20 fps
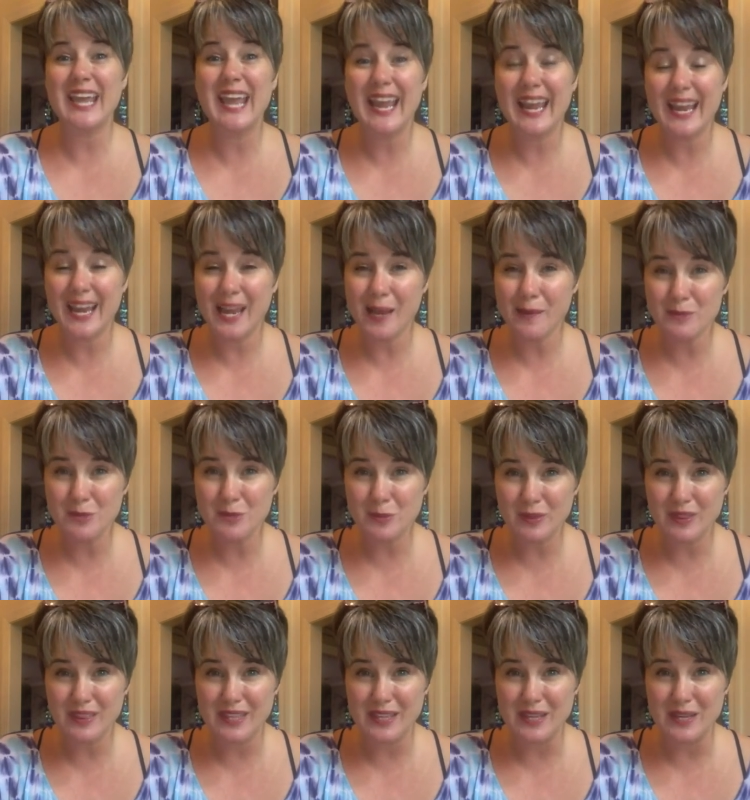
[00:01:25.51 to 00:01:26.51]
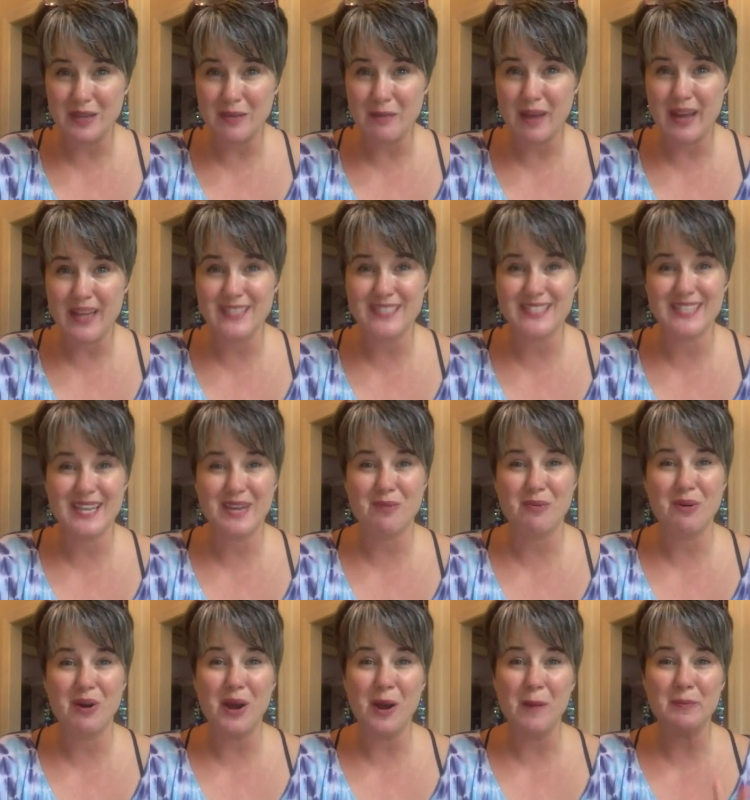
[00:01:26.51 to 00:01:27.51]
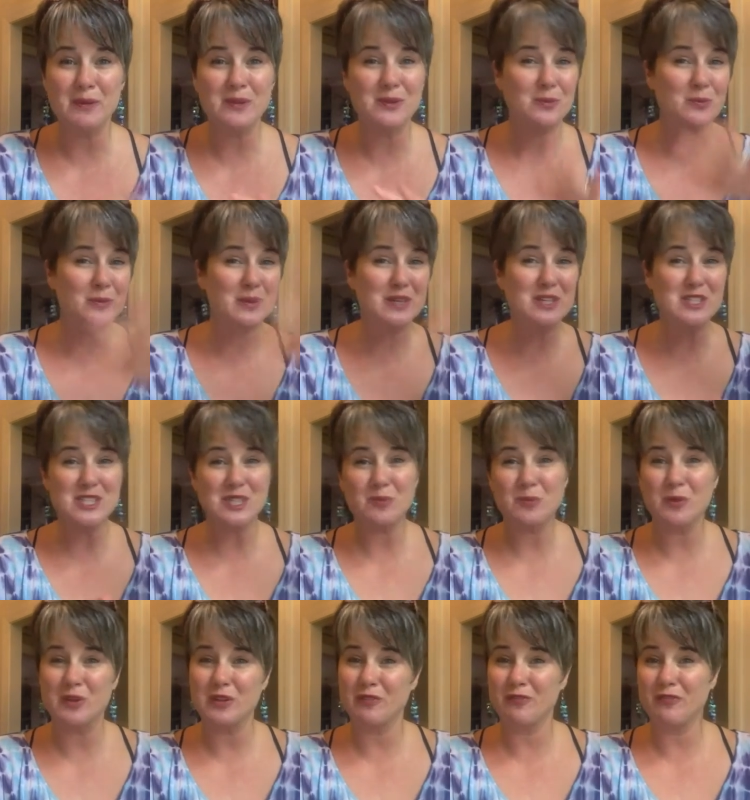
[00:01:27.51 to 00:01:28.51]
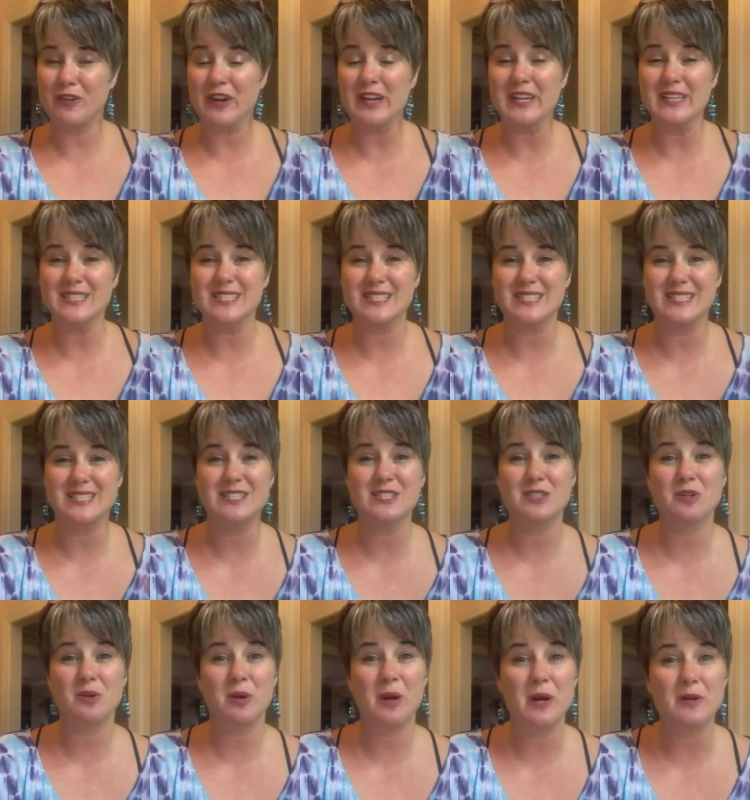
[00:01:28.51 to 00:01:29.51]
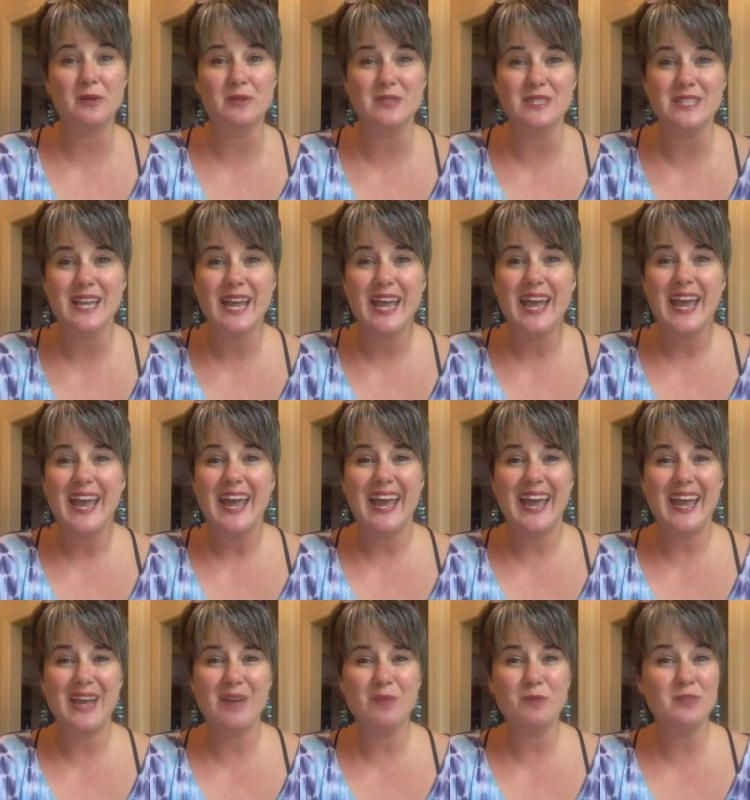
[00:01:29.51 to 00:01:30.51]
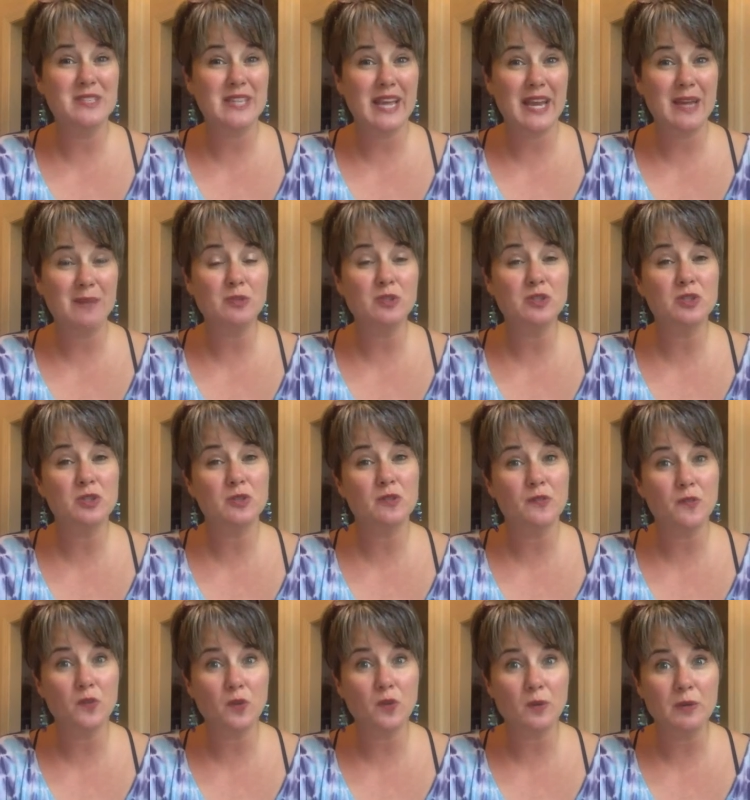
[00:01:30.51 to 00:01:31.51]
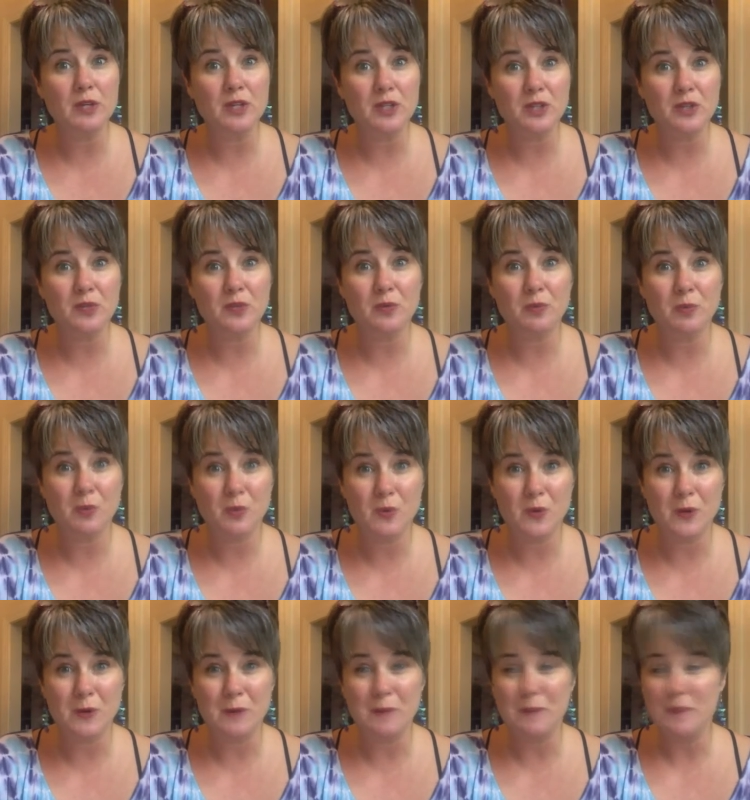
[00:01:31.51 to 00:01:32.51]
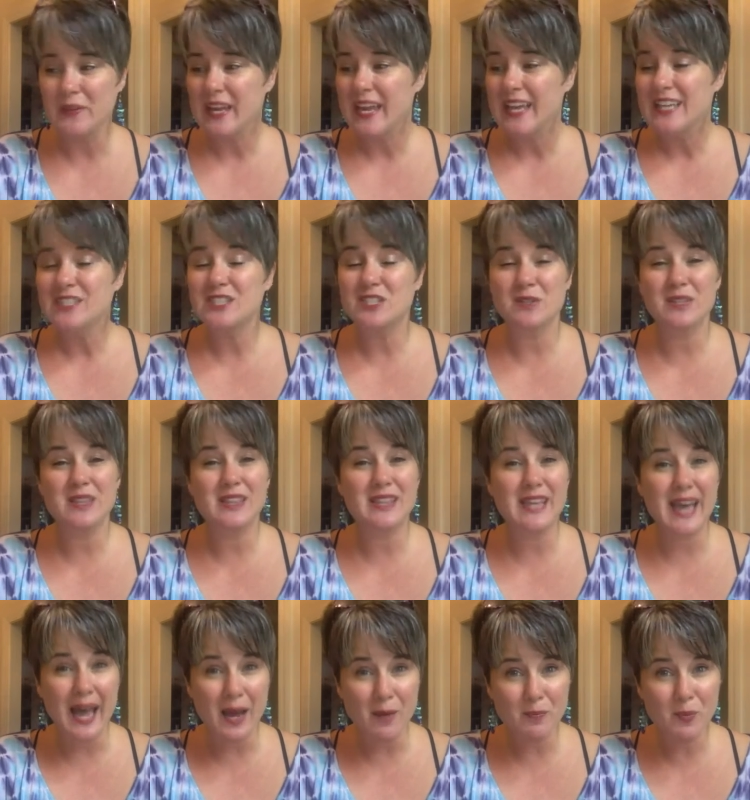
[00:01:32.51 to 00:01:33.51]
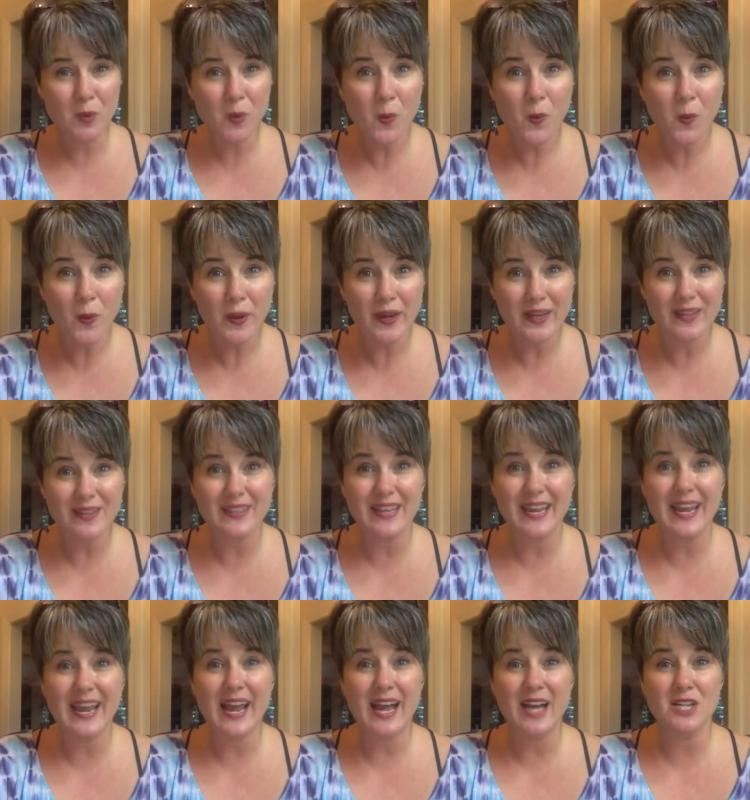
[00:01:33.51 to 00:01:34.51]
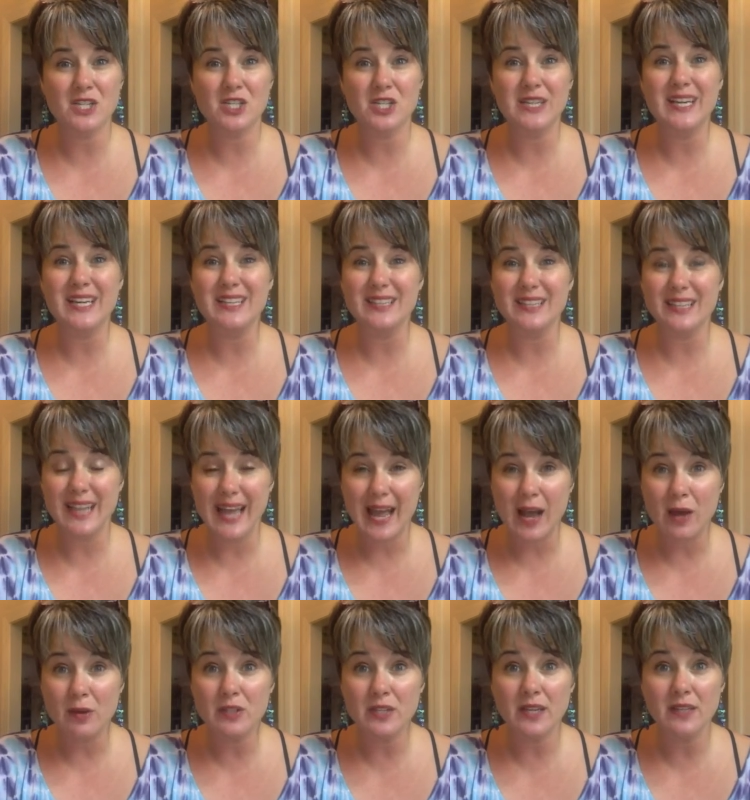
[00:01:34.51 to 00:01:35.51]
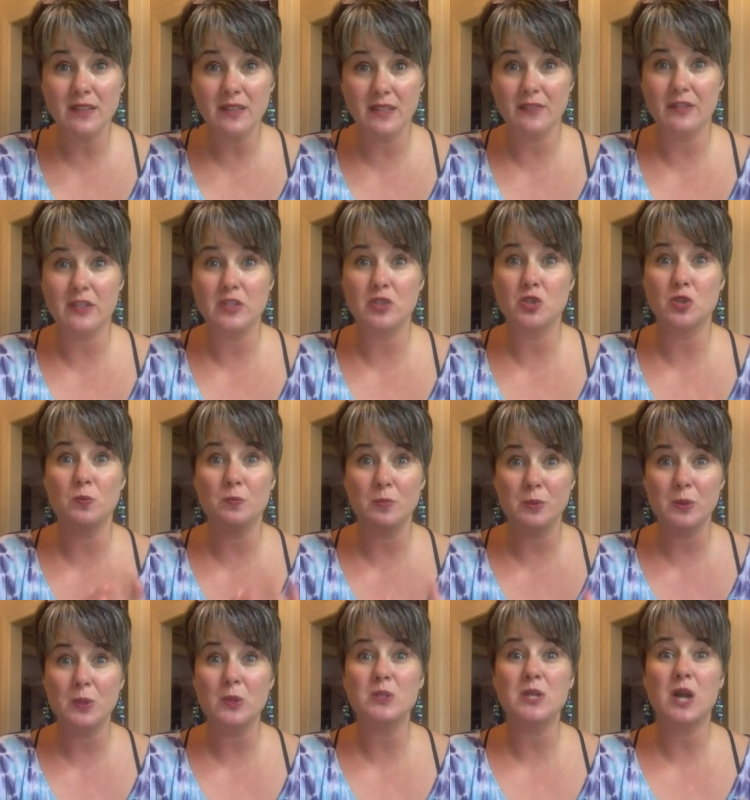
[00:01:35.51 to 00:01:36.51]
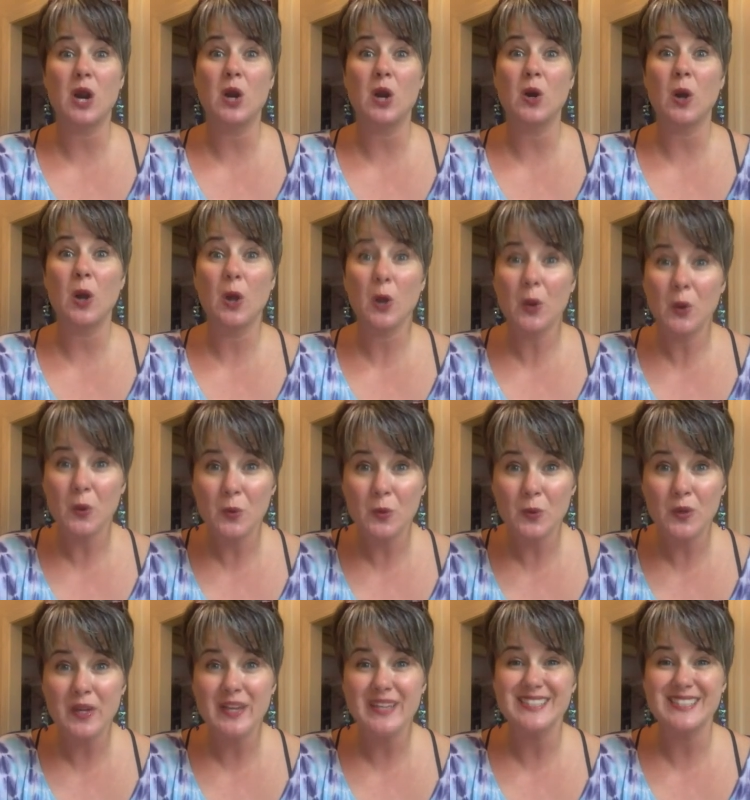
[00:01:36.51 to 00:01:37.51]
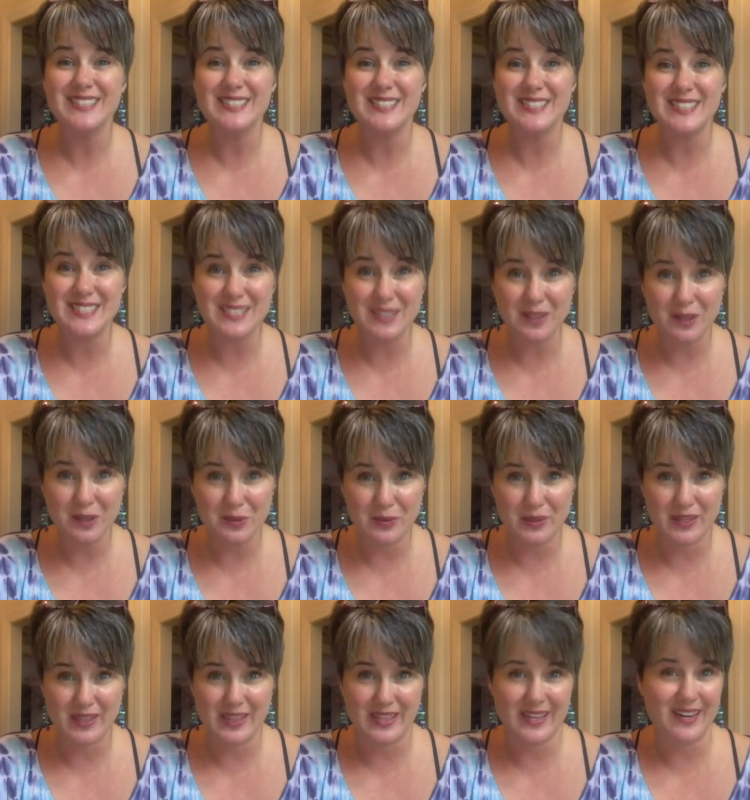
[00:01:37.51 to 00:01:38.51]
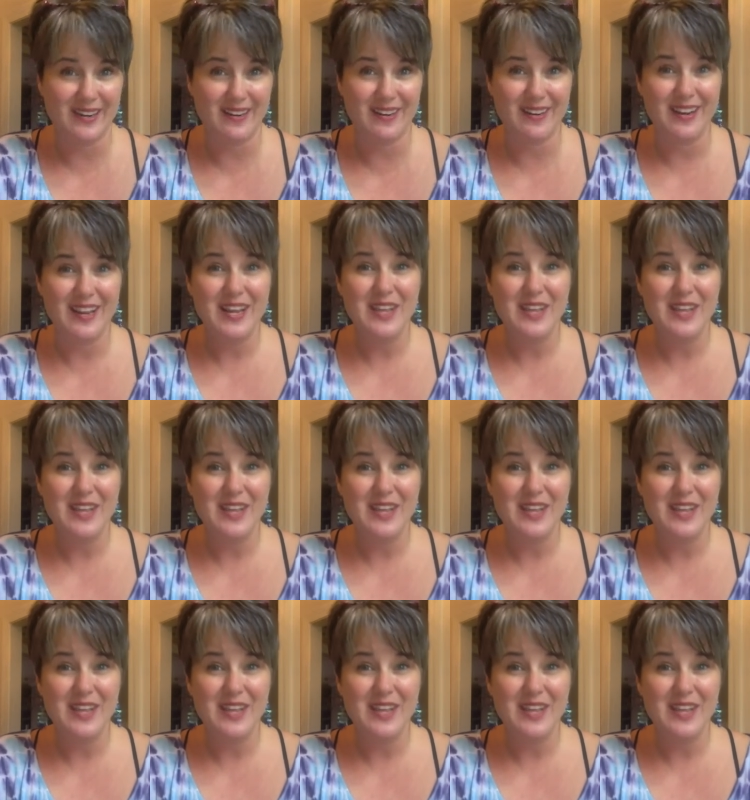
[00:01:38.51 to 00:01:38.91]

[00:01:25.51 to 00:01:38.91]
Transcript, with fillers: camped with them as they were up in the region where the frankincense grows and was able to form a good rapport. So at that point, they actually allowed Young Living to build our own distillery there.